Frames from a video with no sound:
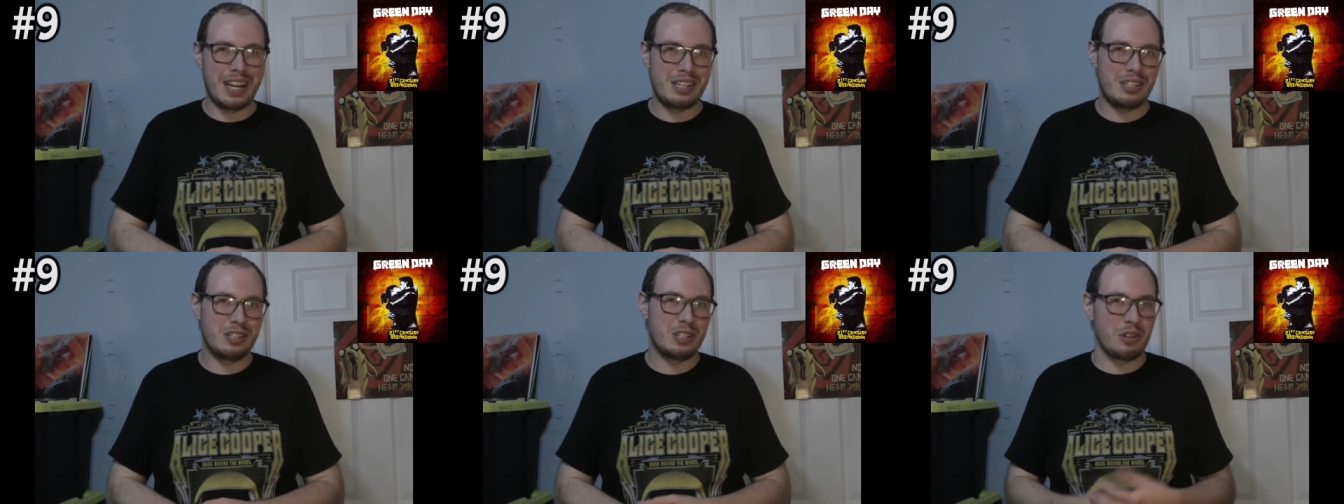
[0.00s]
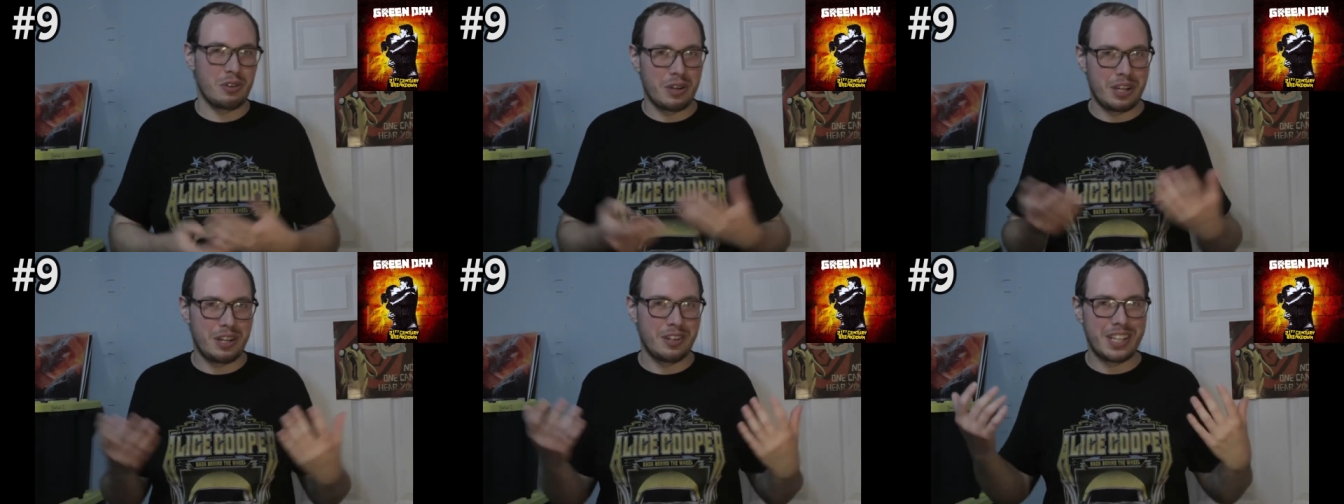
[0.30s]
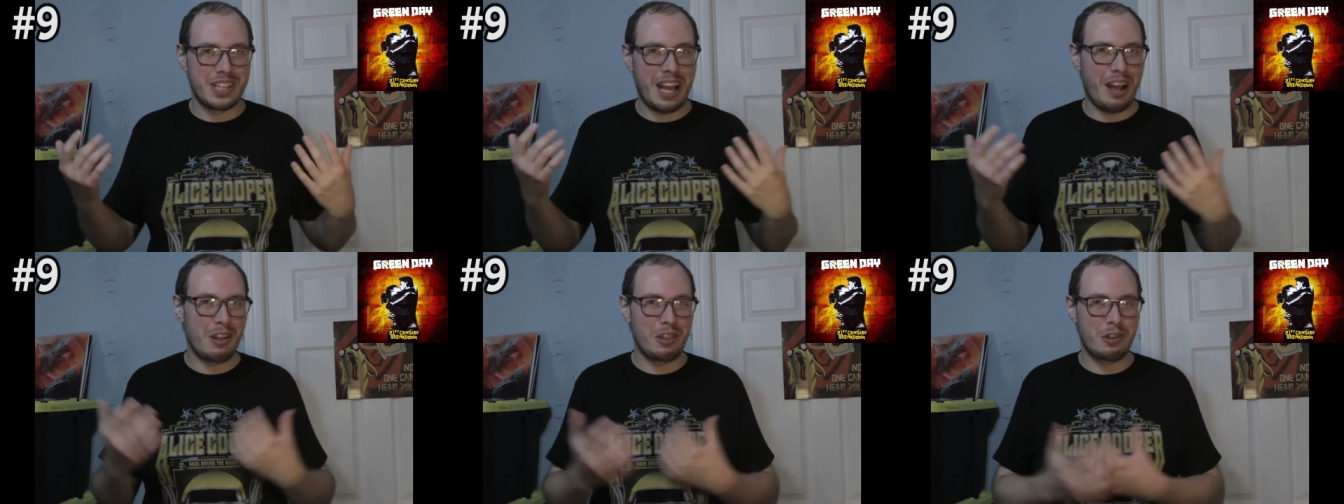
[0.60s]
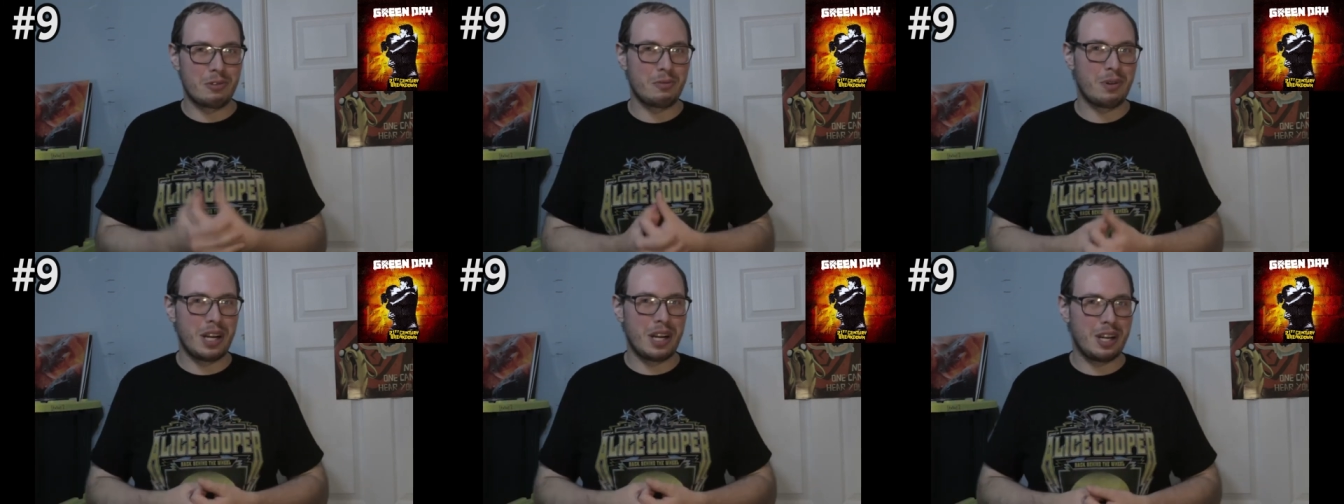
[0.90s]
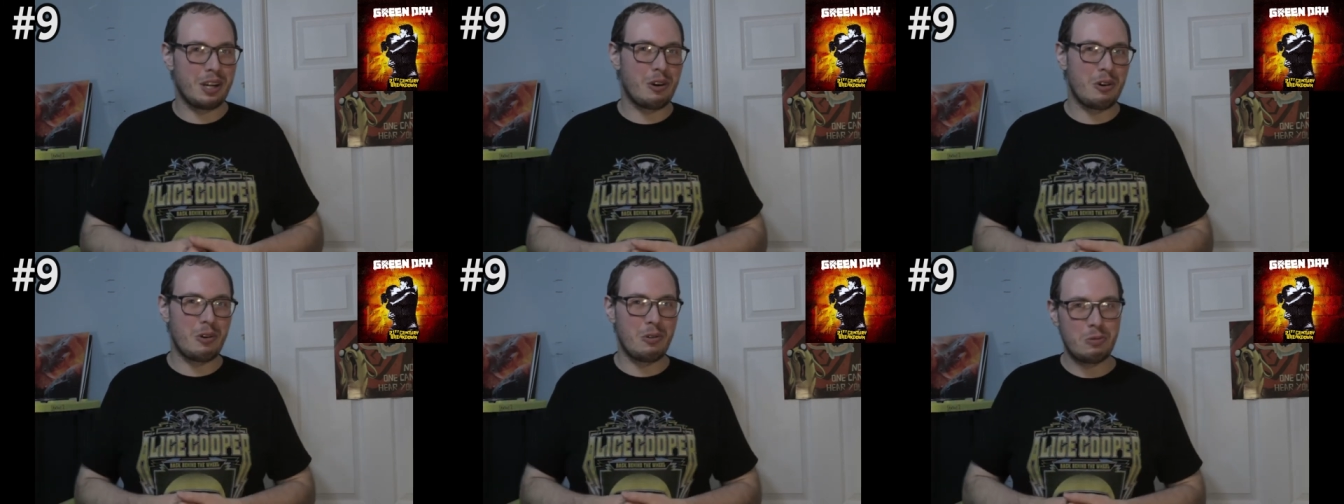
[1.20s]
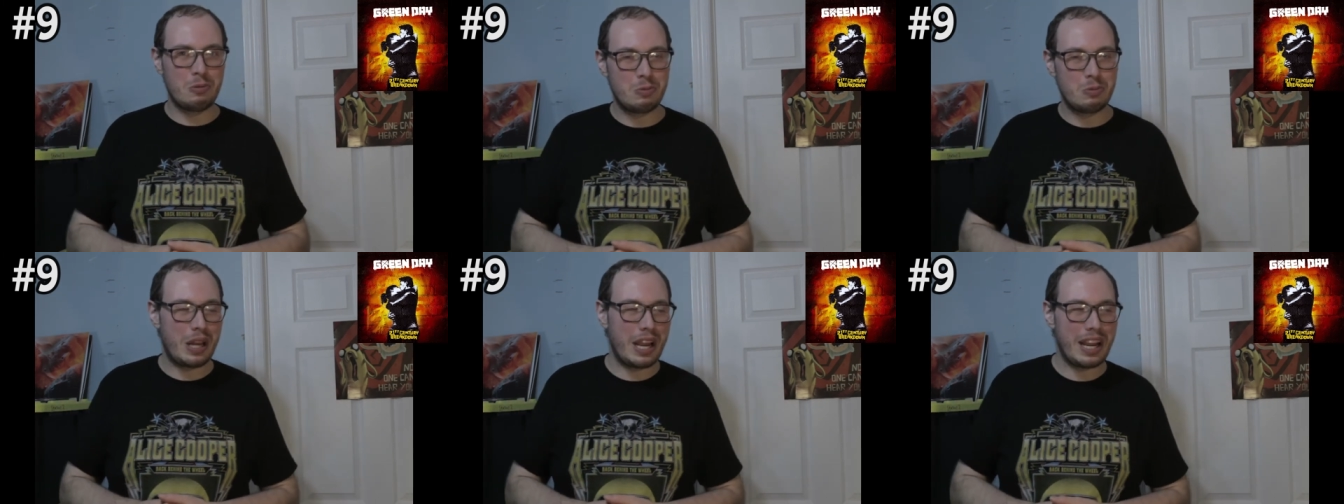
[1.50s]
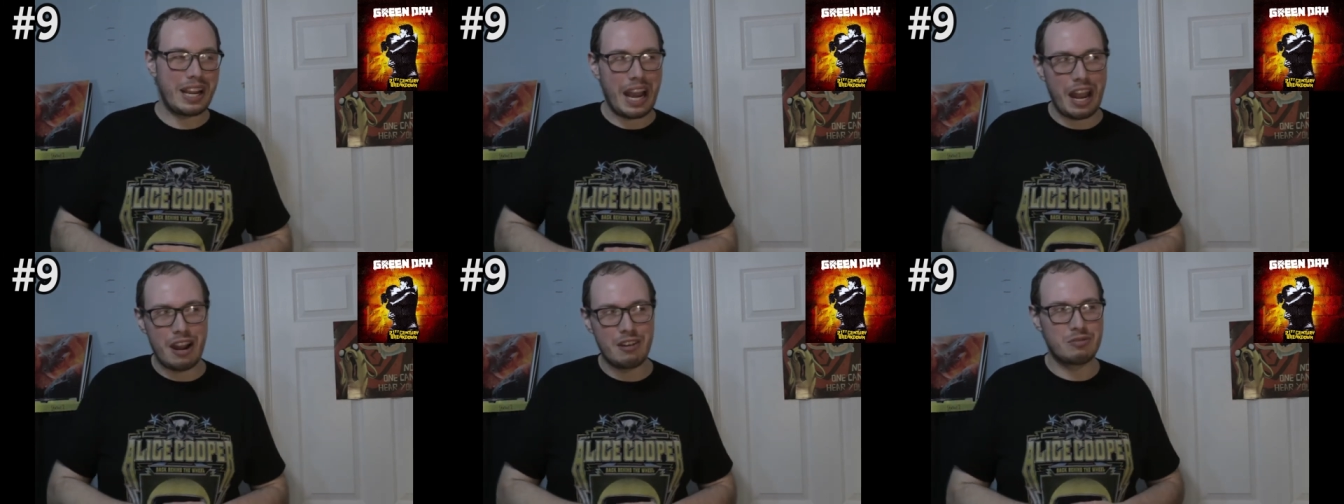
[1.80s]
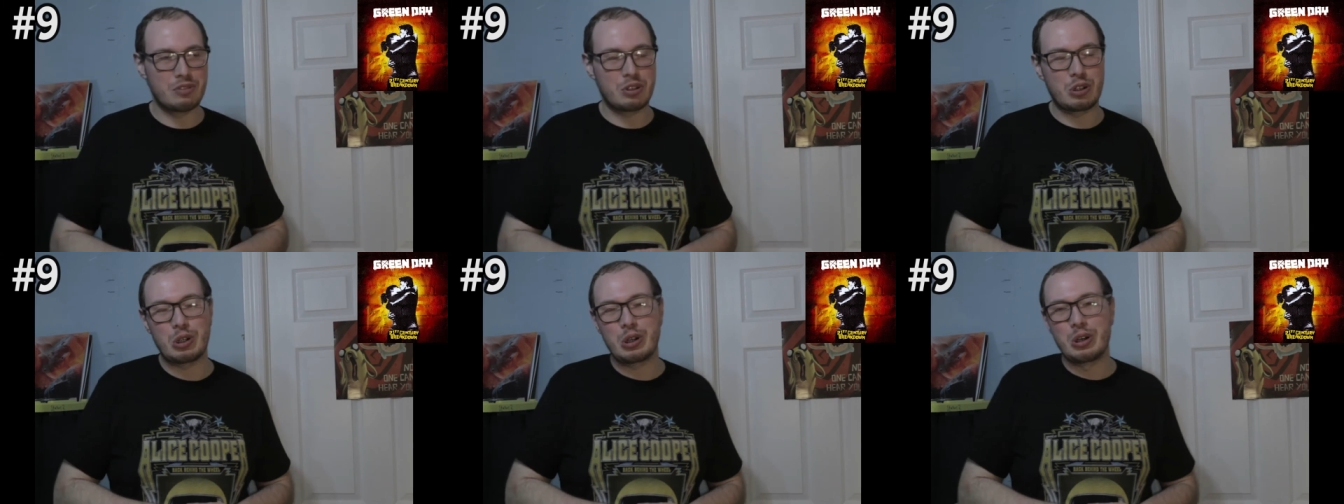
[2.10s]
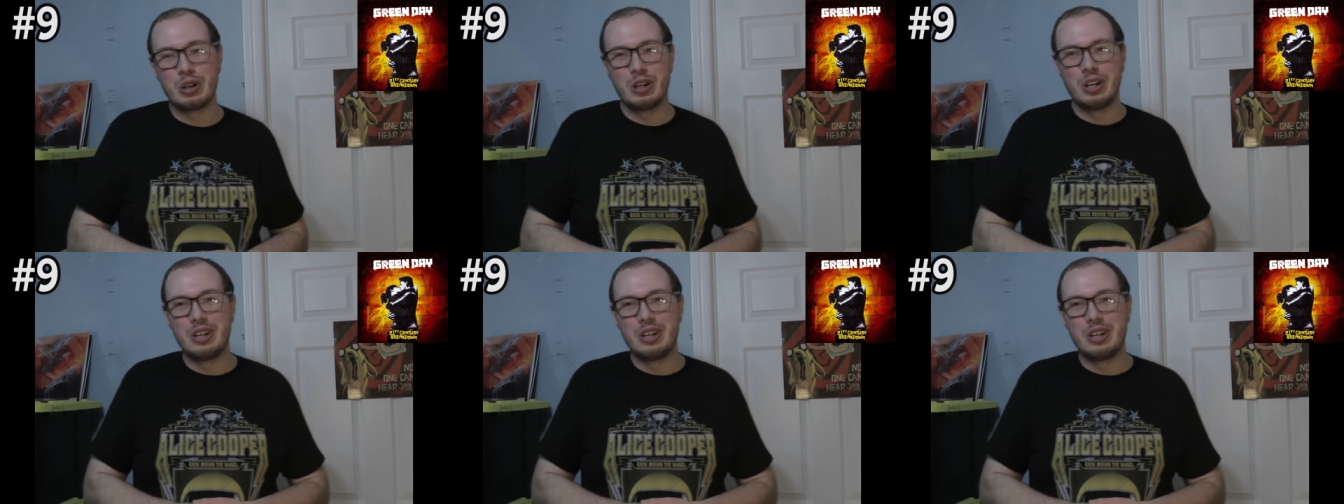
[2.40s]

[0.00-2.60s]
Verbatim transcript: You don't hear that on the radio like ever.